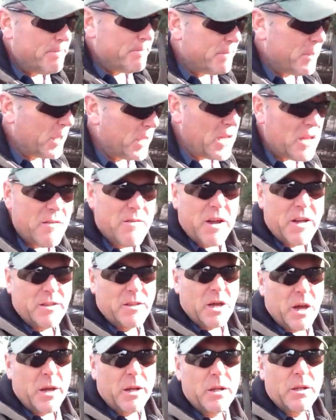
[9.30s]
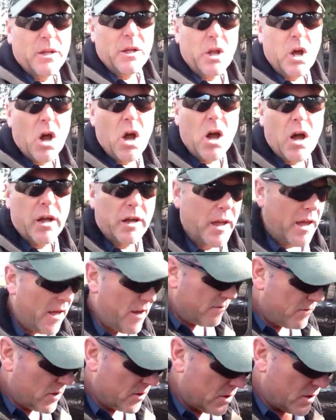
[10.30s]
believe I titled it Hog
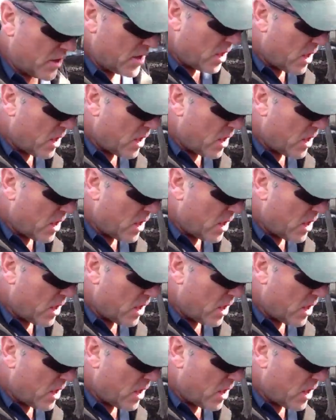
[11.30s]
Heaven.